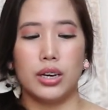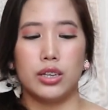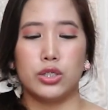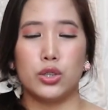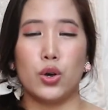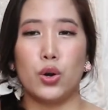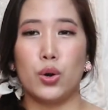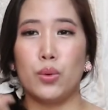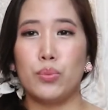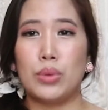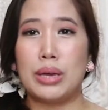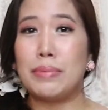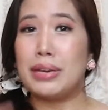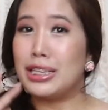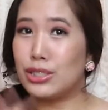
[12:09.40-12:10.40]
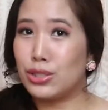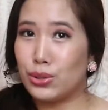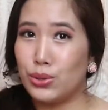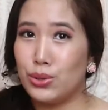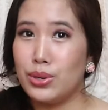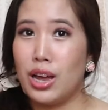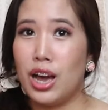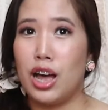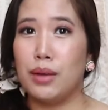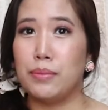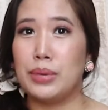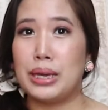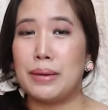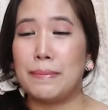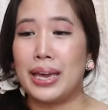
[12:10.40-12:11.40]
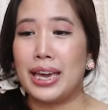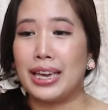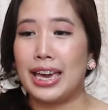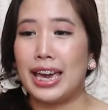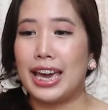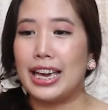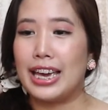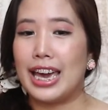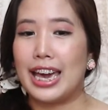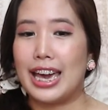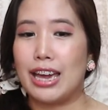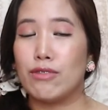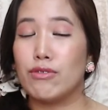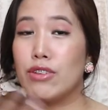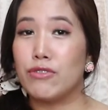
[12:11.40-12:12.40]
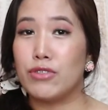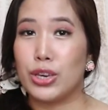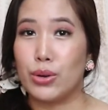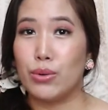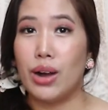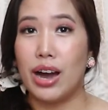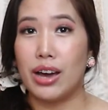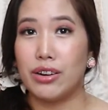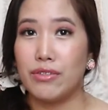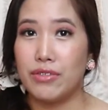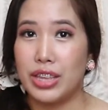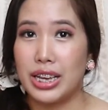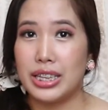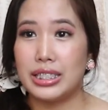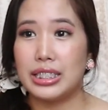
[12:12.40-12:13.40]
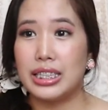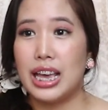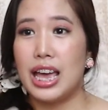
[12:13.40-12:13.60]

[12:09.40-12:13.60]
So maybe soon I'll be making a review out of this.